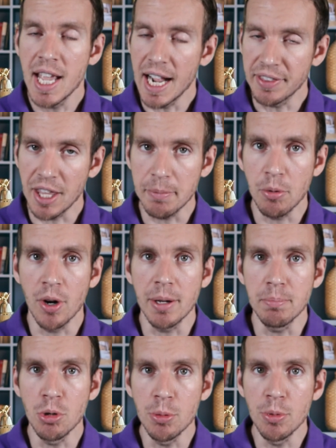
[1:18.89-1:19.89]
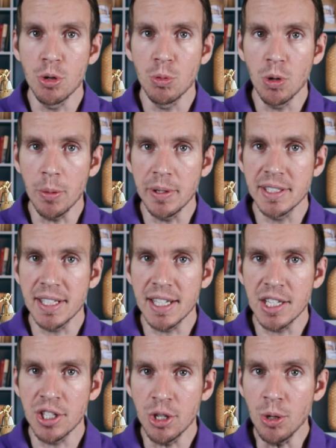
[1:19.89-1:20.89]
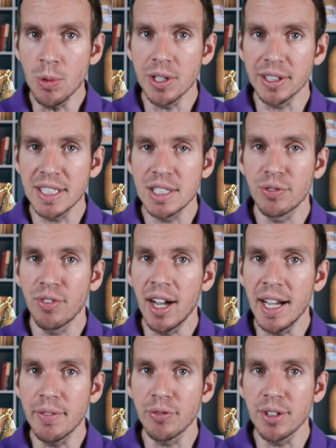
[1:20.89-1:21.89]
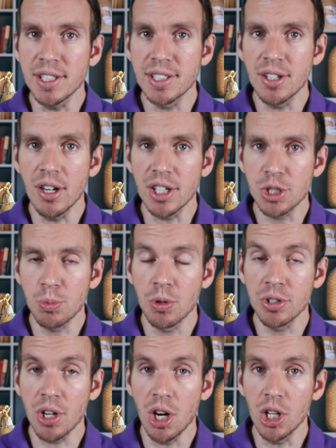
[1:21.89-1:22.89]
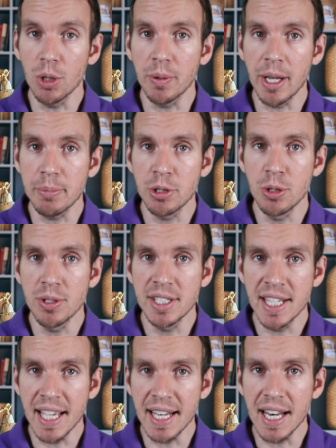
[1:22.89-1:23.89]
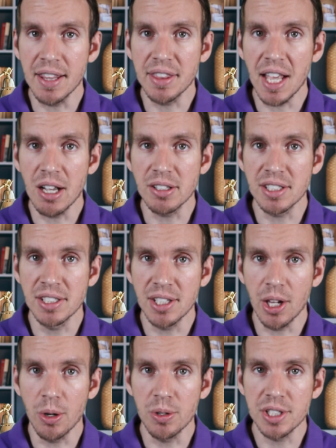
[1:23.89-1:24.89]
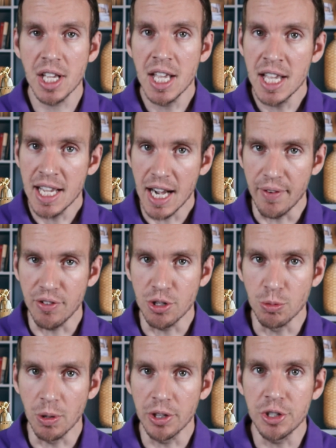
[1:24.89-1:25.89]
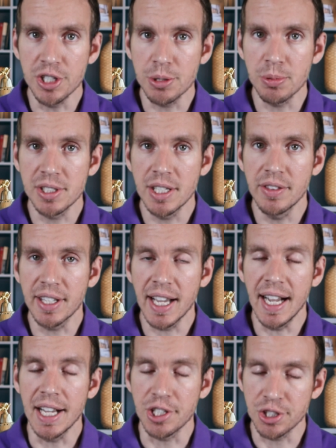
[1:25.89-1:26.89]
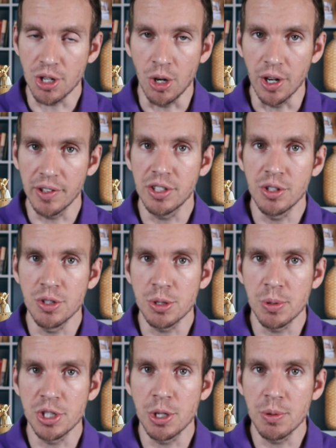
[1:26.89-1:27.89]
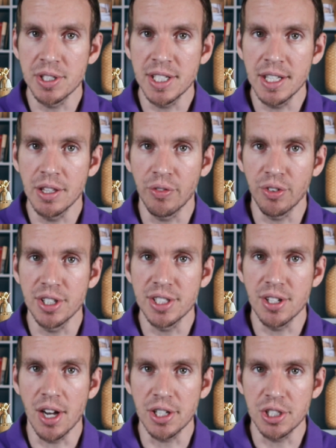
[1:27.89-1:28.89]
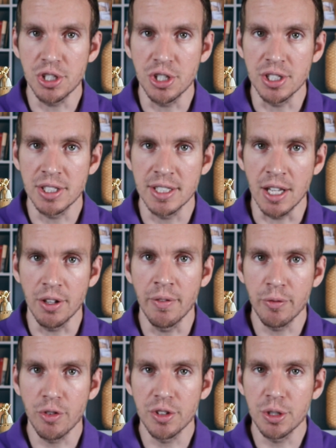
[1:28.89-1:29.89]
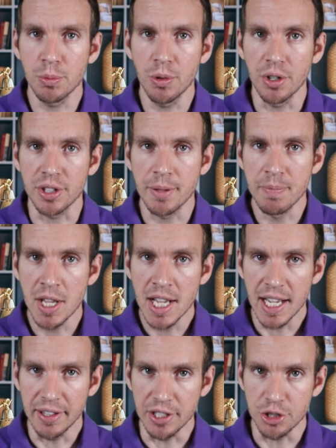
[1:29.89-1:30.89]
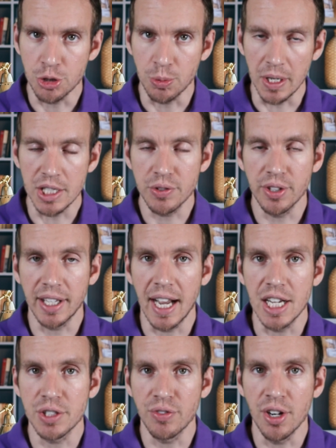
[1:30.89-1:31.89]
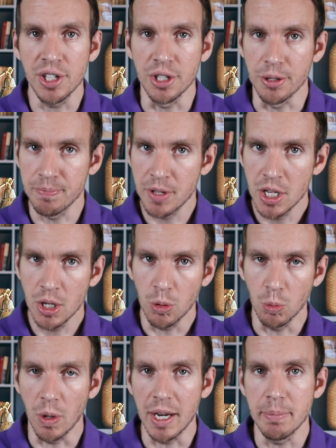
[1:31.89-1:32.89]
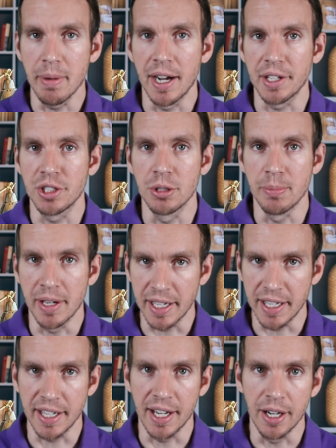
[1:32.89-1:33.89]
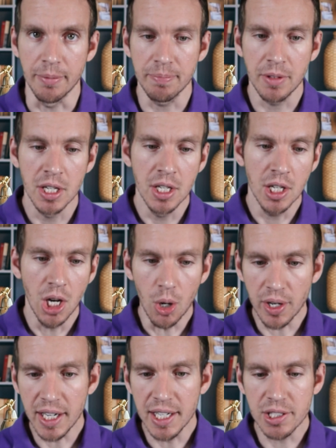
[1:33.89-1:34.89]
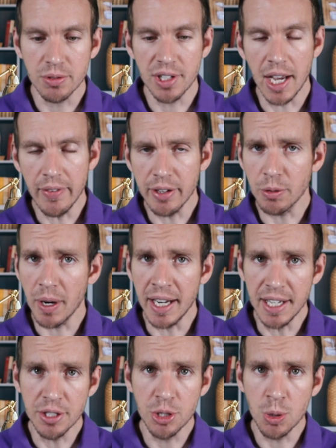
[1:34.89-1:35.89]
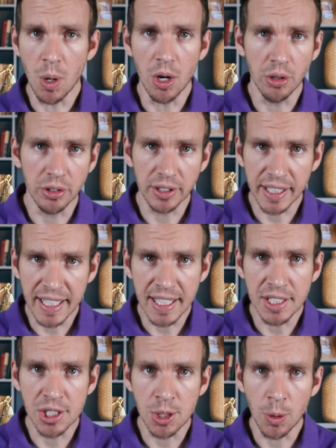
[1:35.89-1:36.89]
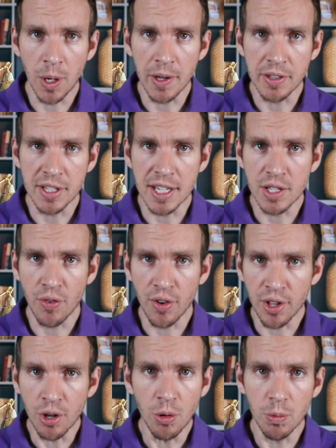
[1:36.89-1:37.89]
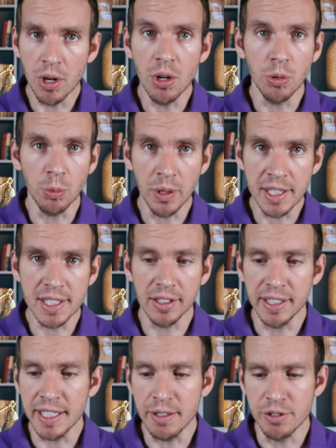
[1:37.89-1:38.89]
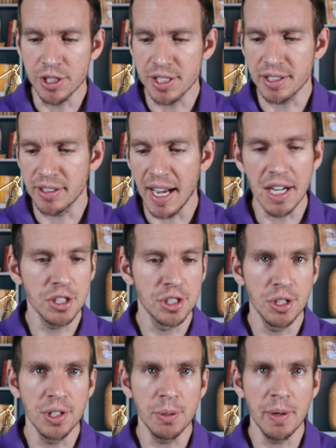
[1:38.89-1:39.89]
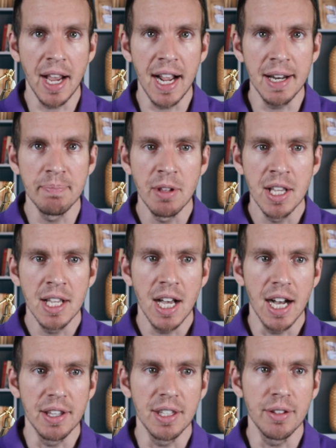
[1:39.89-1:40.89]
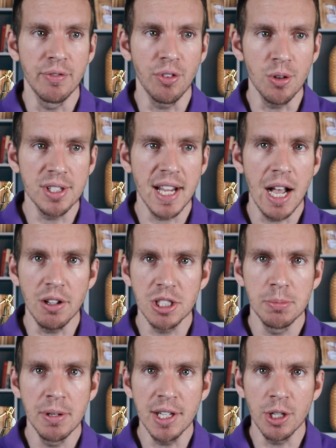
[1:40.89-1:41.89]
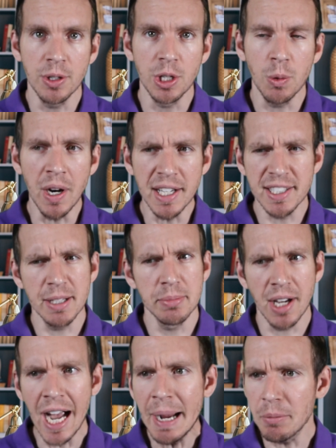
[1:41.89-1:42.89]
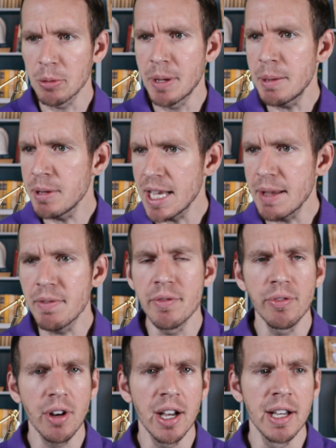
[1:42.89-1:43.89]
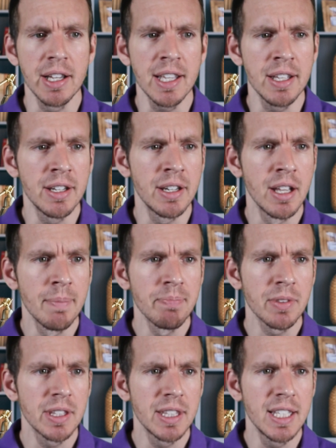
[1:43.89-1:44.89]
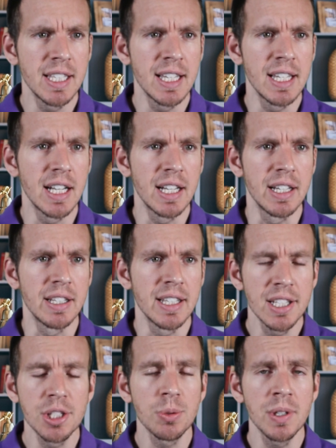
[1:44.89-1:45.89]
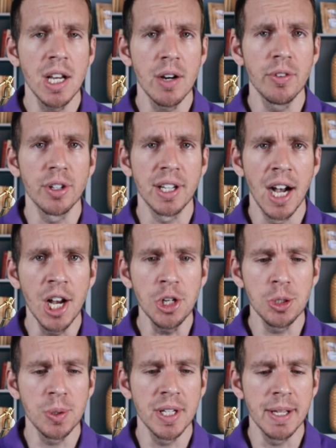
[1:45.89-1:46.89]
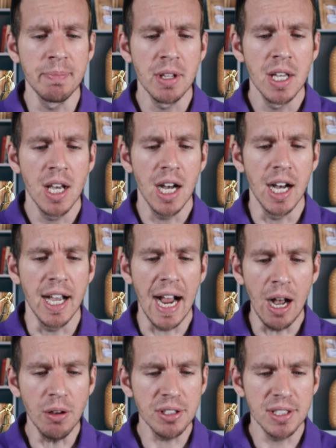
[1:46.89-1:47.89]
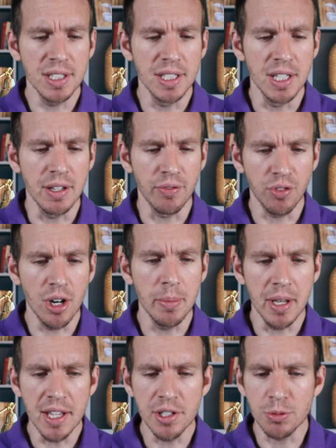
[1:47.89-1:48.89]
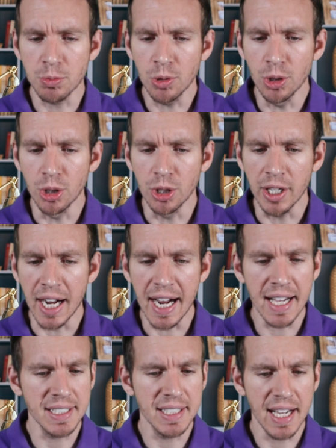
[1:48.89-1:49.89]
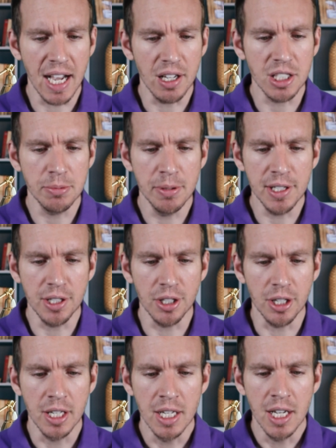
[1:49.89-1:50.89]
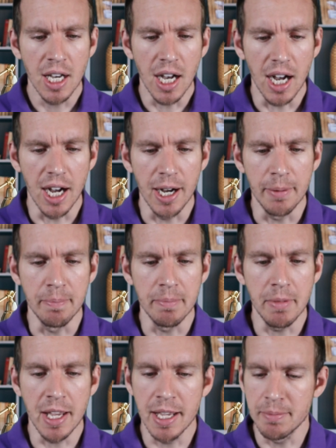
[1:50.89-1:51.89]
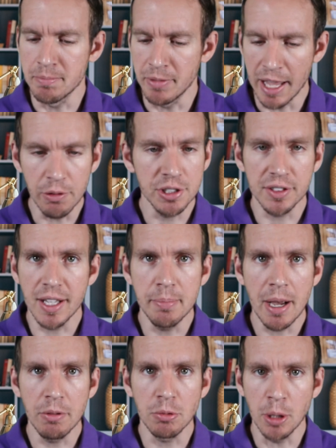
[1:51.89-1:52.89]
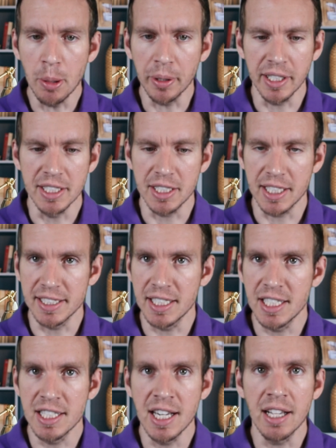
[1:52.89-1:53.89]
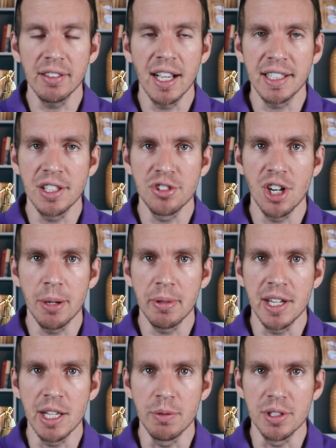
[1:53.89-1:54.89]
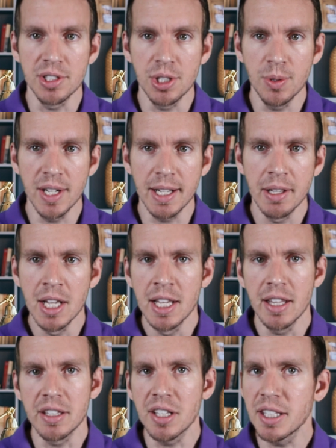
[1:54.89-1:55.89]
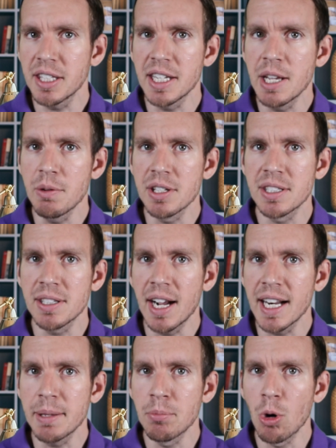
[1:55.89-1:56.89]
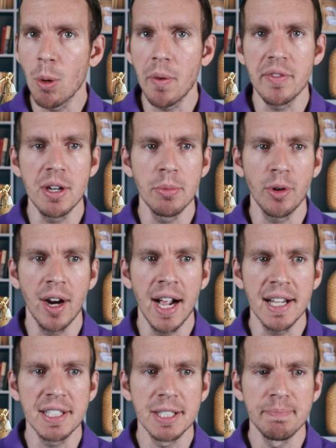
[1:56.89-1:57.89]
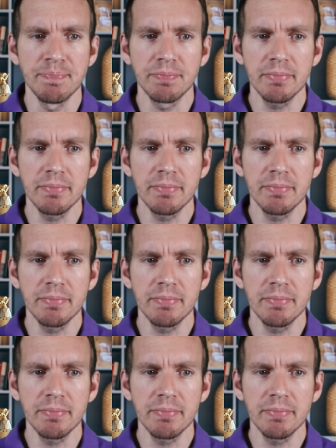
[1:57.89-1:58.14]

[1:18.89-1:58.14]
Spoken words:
At that point, Moomoo will be sending you at least 5 free stocks worth all the way up to $10,000. And if you'd rather just receive the cash, all you have to do is once you receive the free stocks is just sell them for what they're worth and then transfer the cash value right back to your bank account. Okay, so diving right into our lead story of today's video. Well, recently, it was just last year that we had the first House Speaker in quite some time, or maybe even in the history of our country, ousted from his role as the House Speaker. And that was led by Republicans because they did not like the job that he was doing. They thought that he was siding more with Democrats.